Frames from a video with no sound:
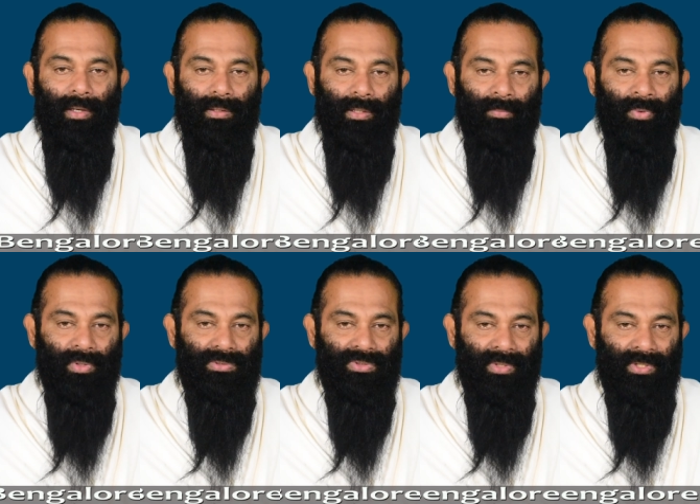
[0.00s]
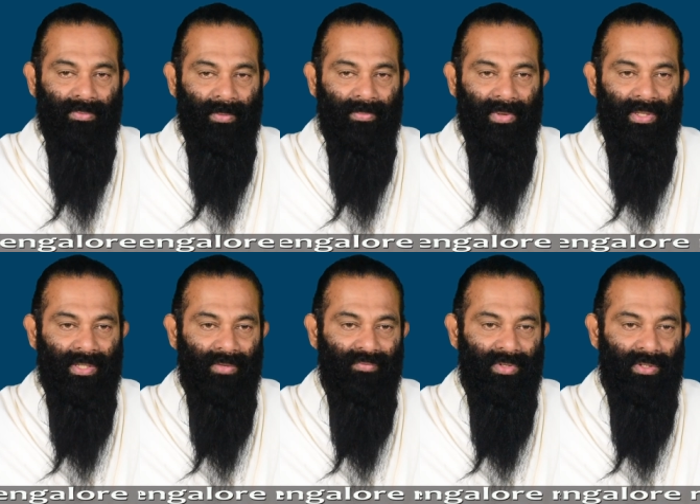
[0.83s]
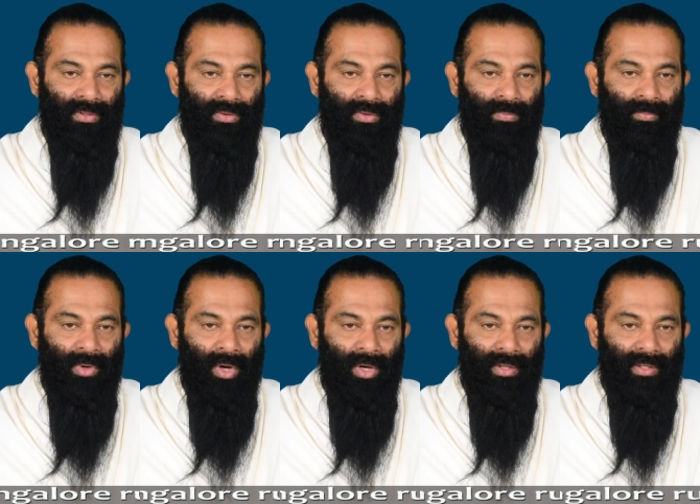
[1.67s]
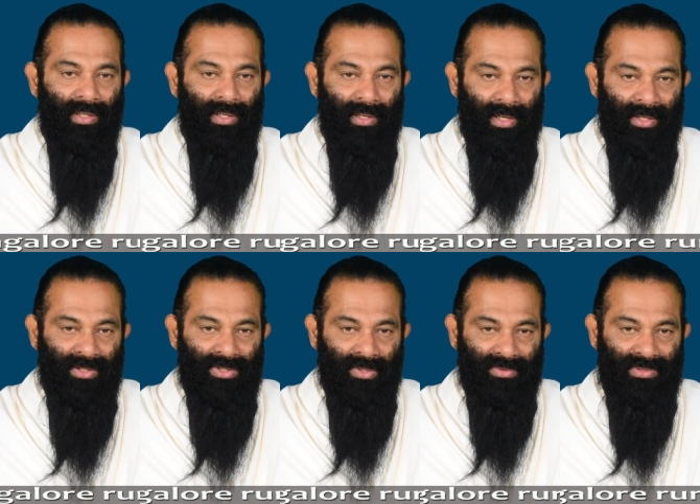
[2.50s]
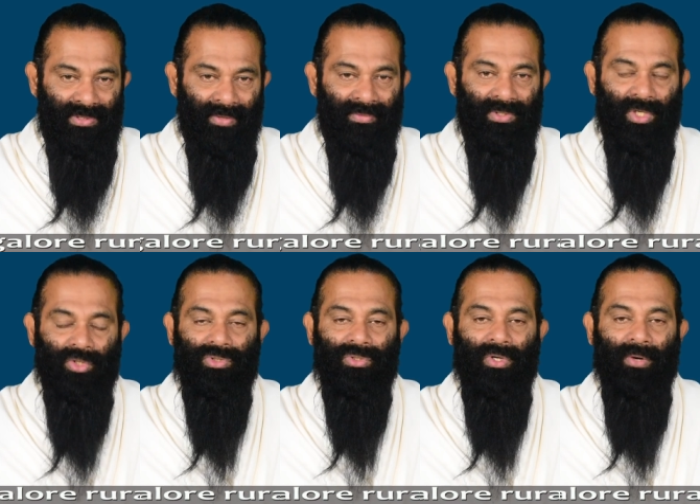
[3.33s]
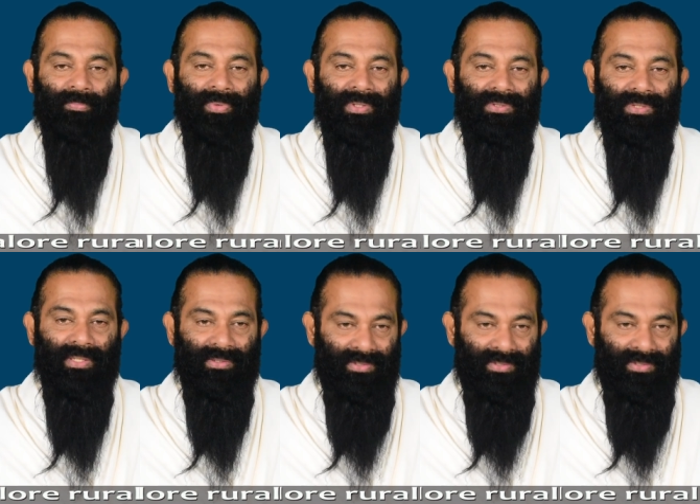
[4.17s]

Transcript: The books were to be printed with woodblock in an edition of 7,000 copies, a